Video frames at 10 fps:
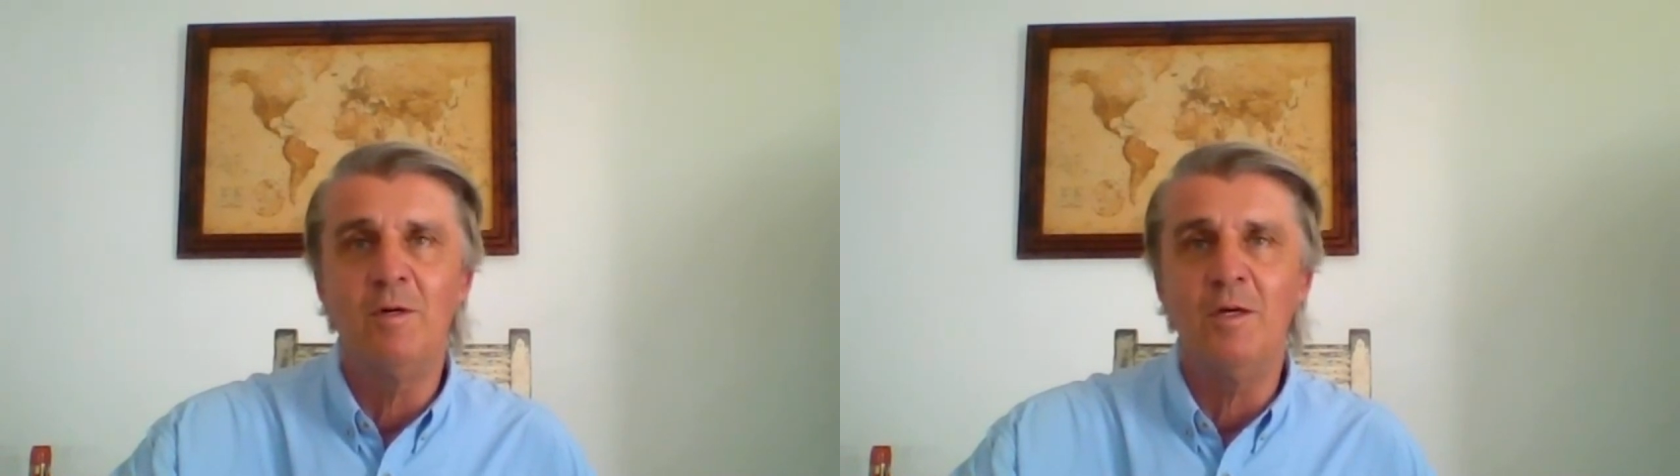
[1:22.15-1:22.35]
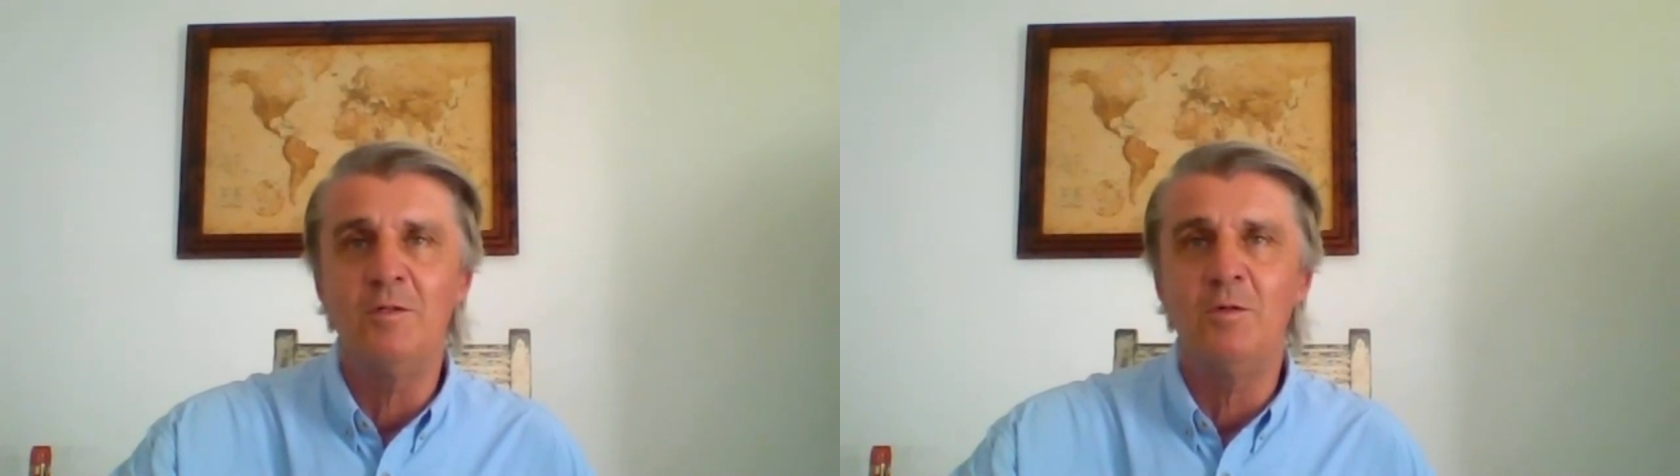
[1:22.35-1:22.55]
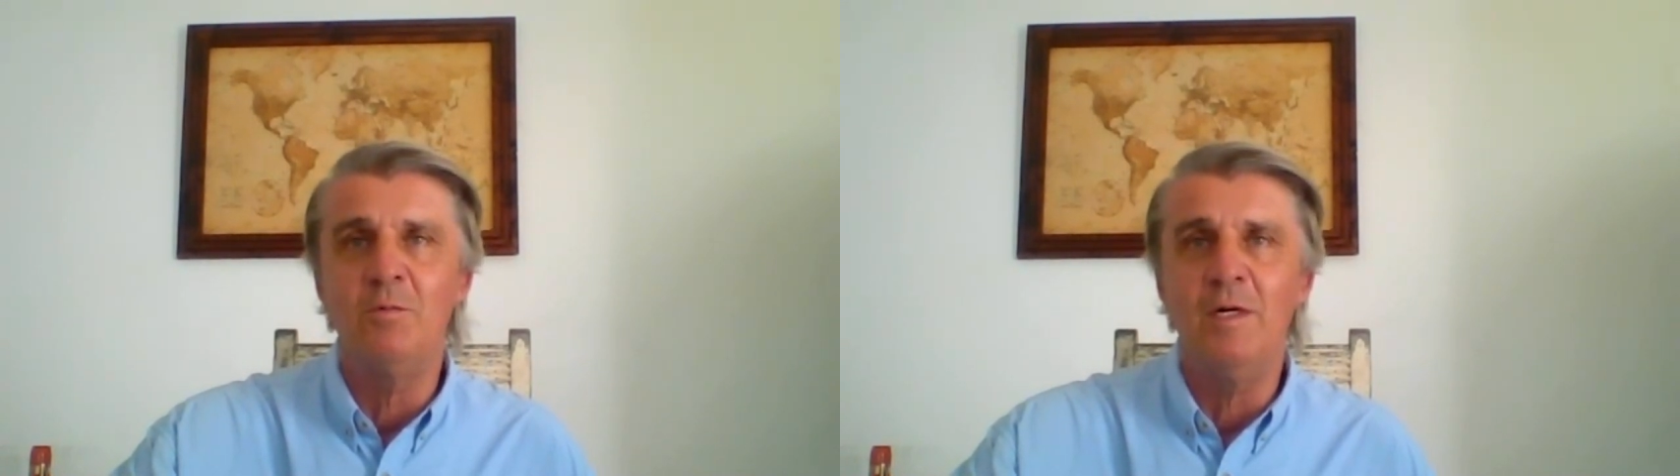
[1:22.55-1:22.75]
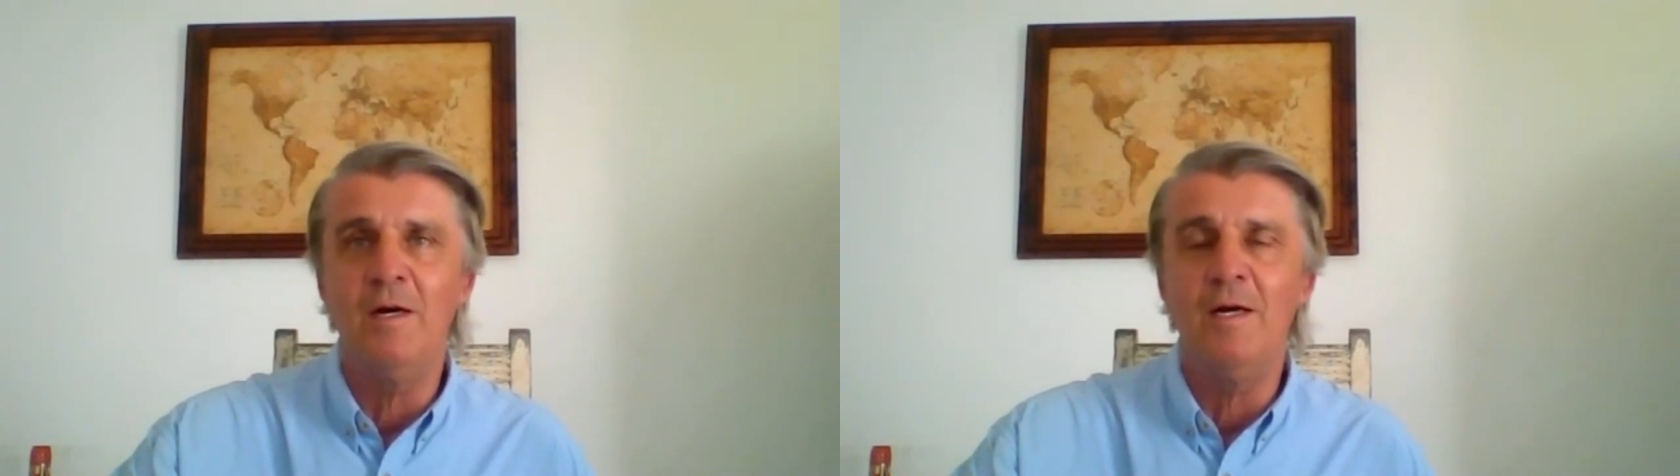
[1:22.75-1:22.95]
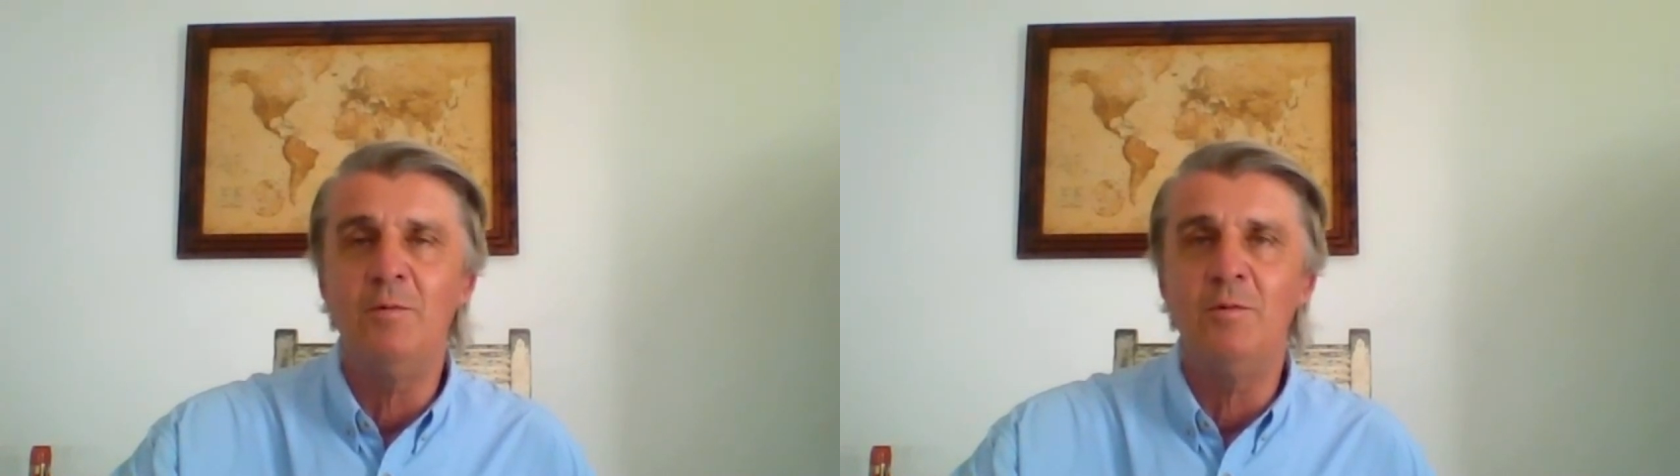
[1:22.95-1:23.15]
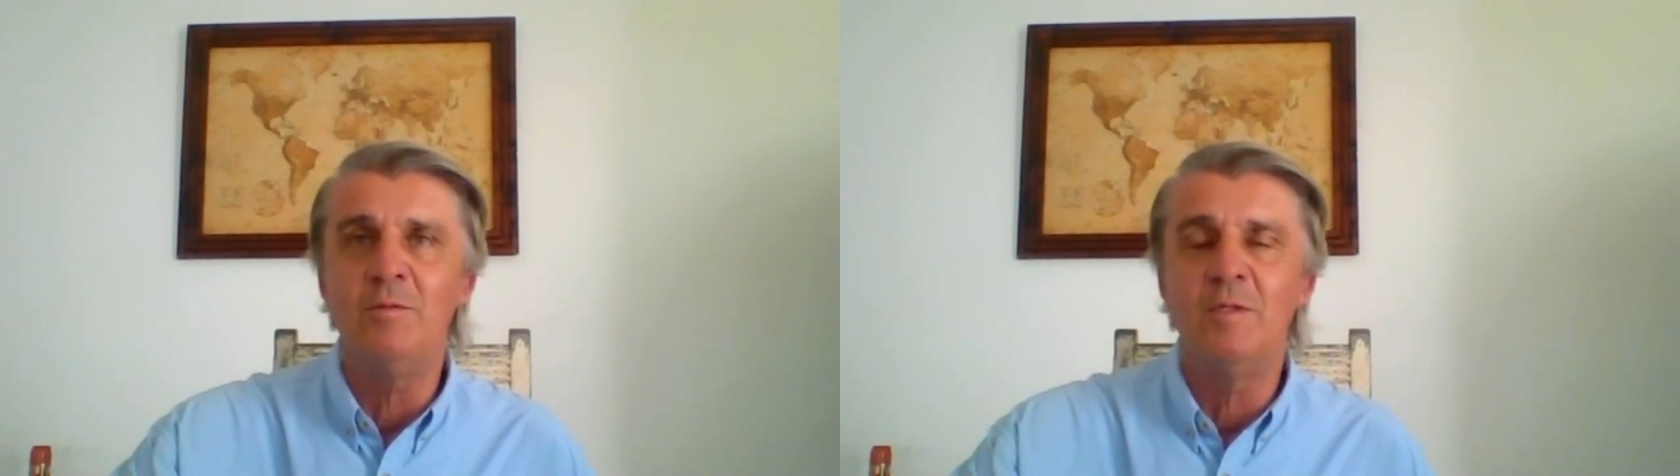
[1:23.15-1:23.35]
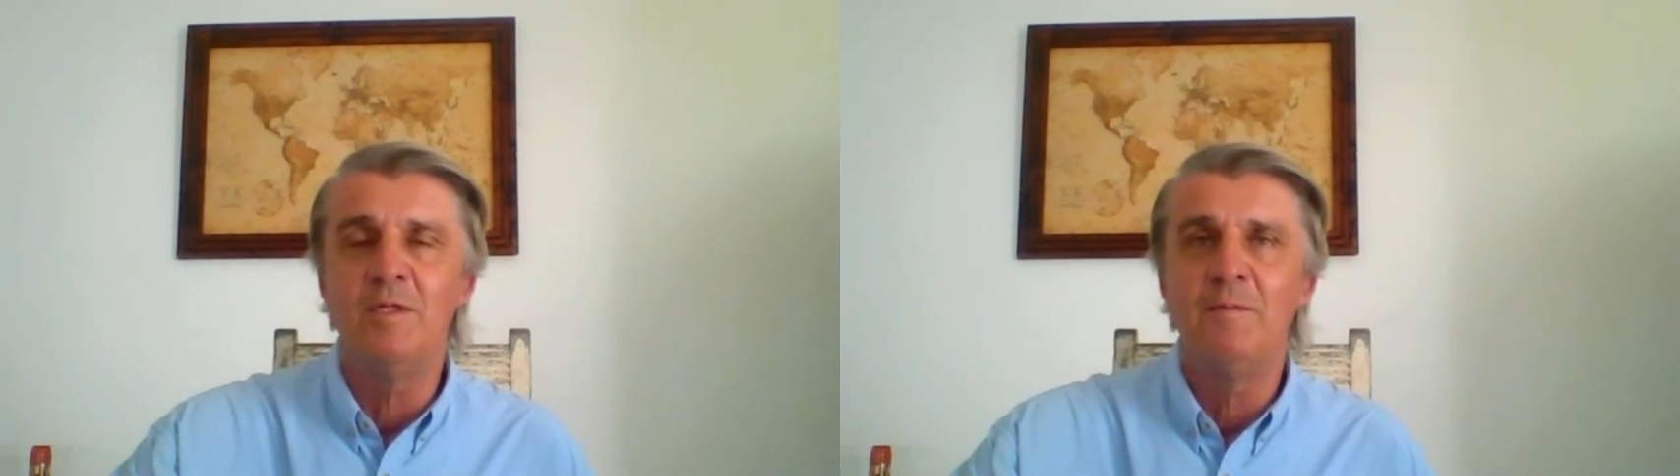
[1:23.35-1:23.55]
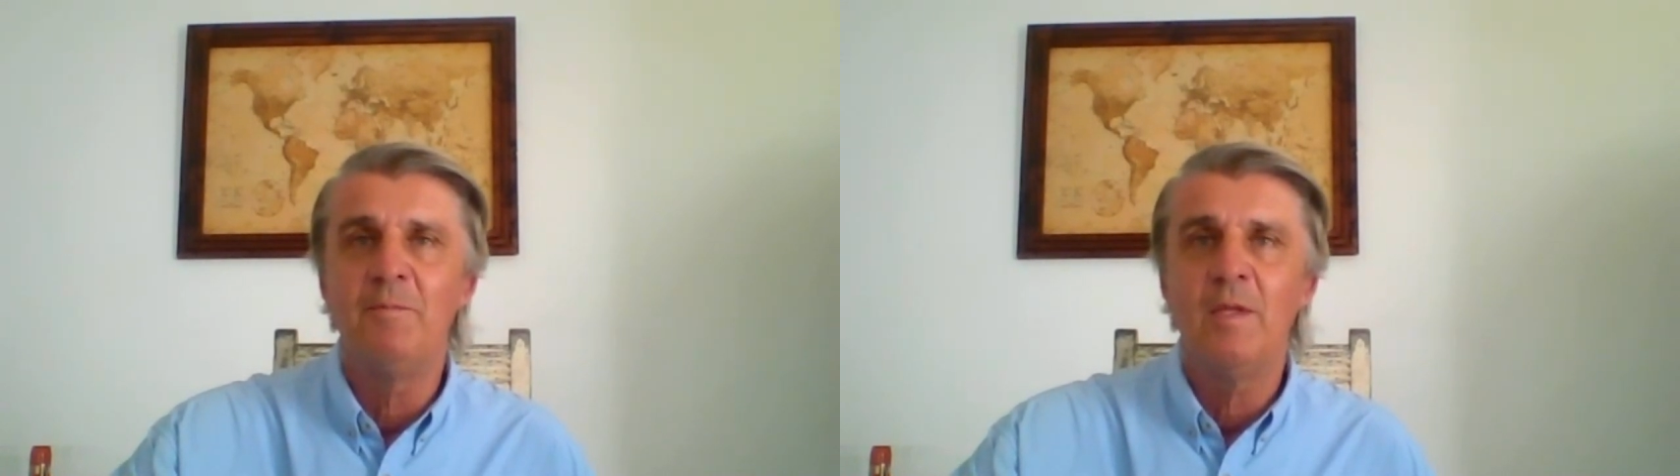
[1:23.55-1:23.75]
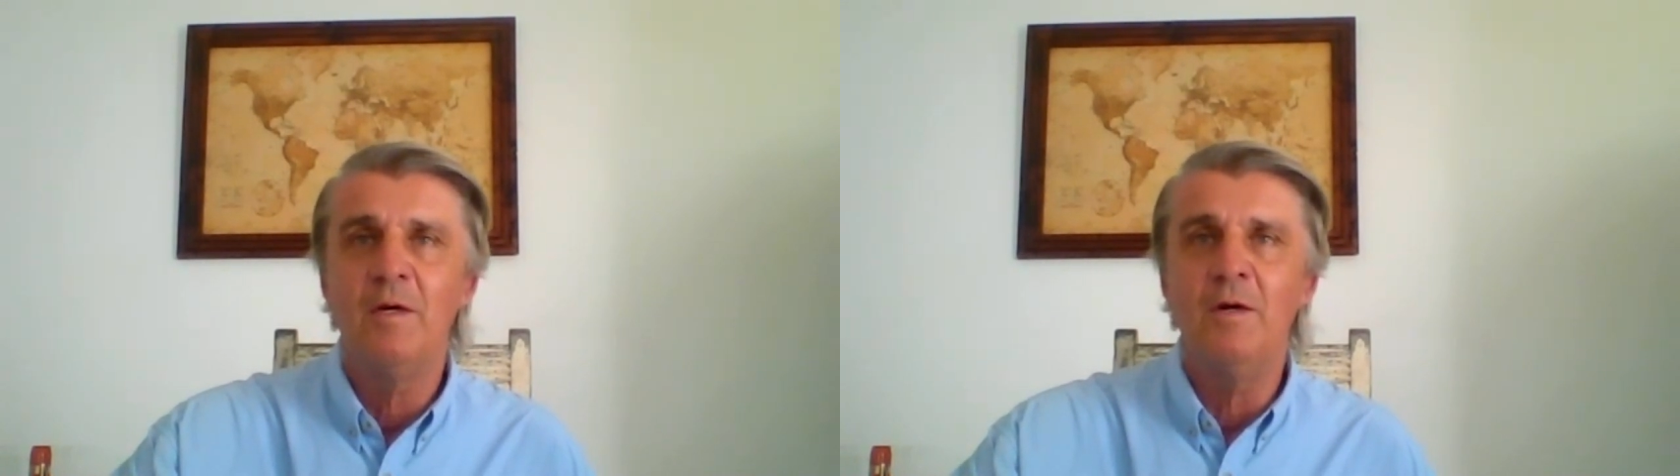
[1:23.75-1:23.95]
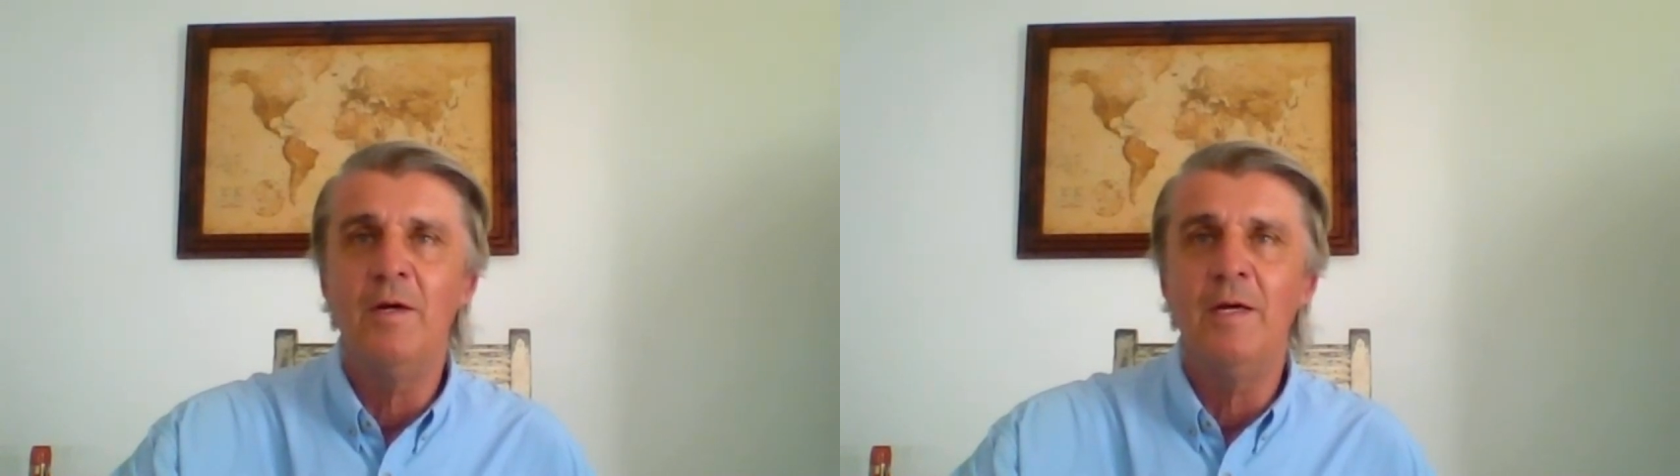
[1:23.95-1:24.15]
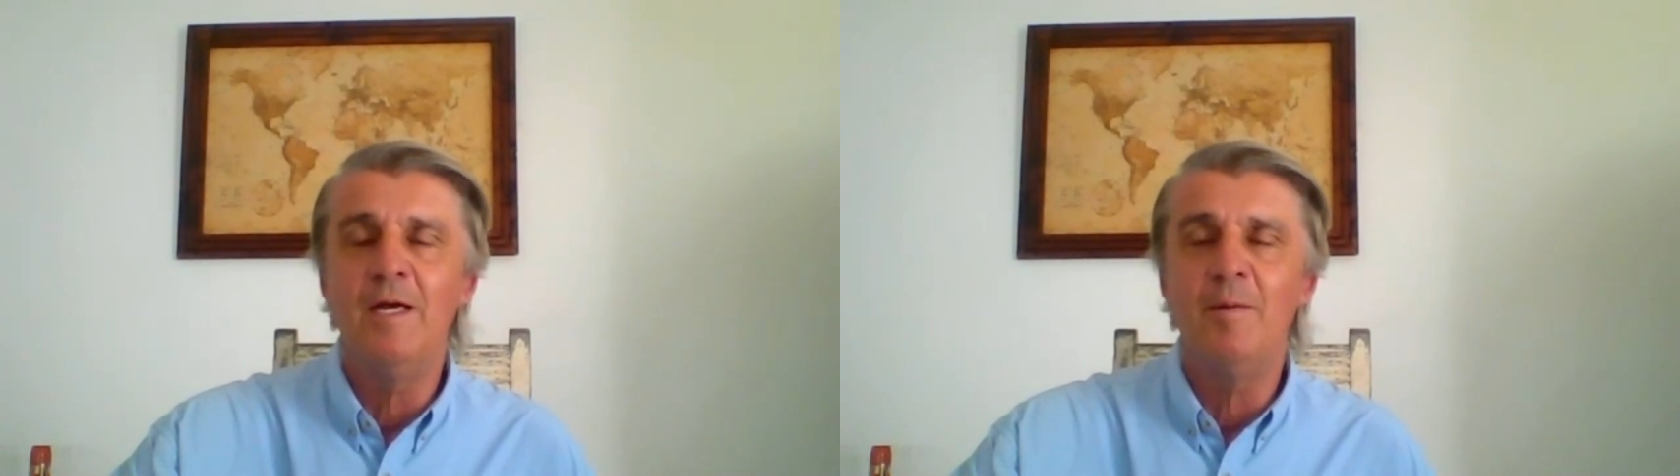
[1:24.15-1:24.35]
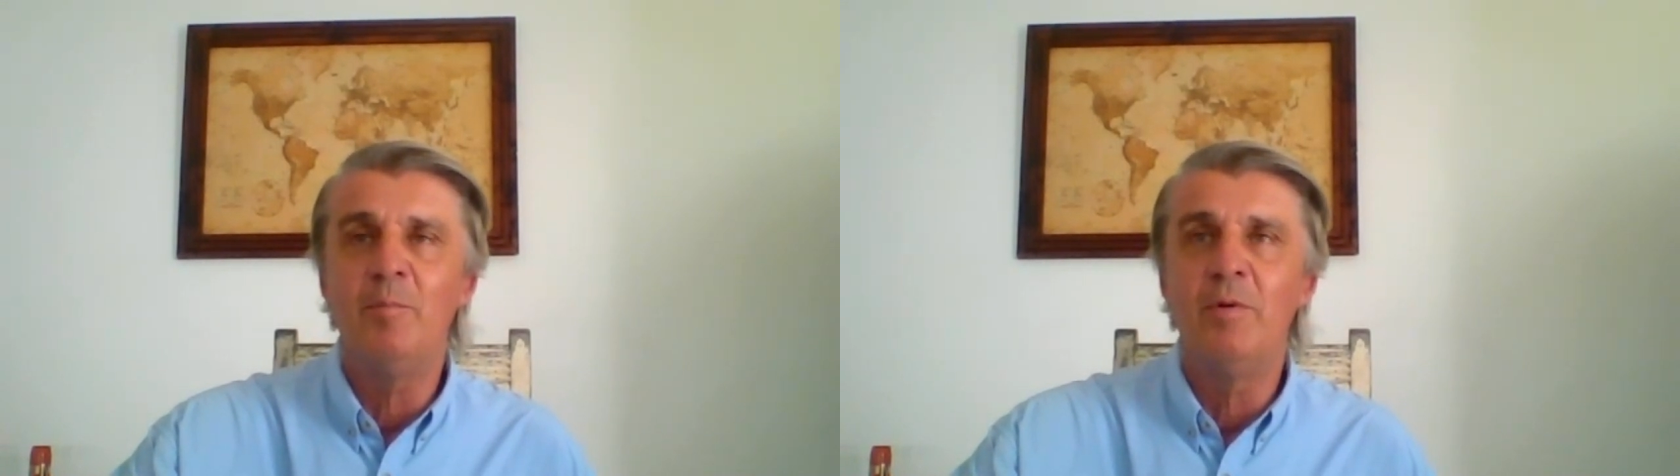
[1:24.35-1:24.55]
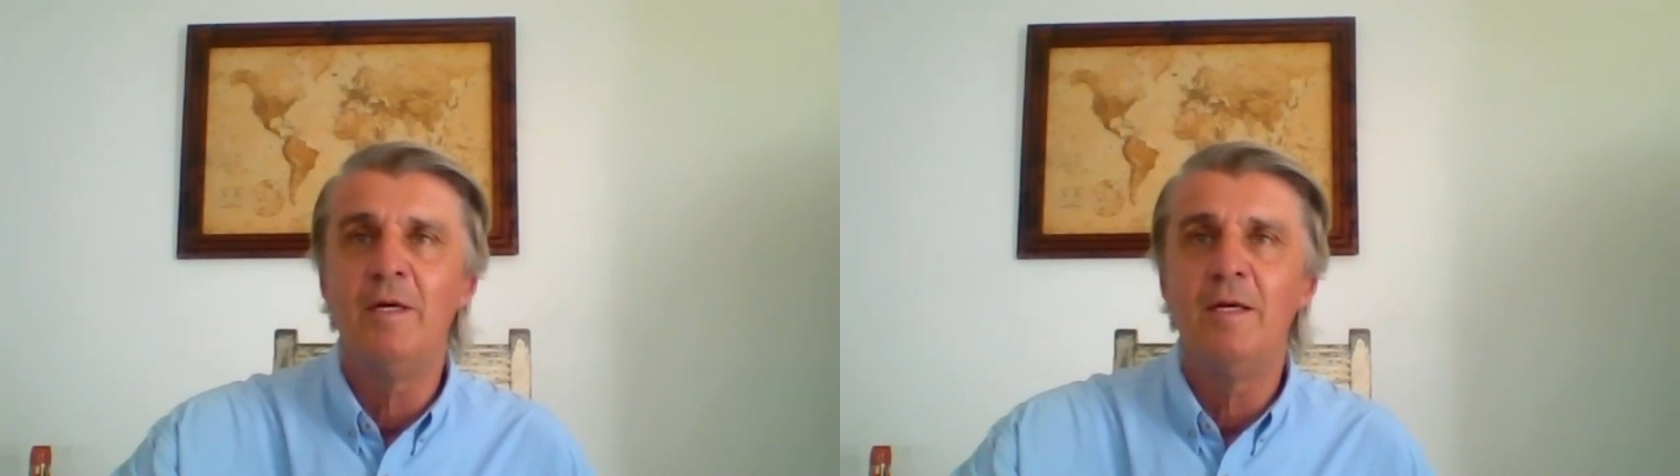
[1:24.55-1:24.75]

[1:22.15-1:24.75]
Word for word: close to where I was growing up.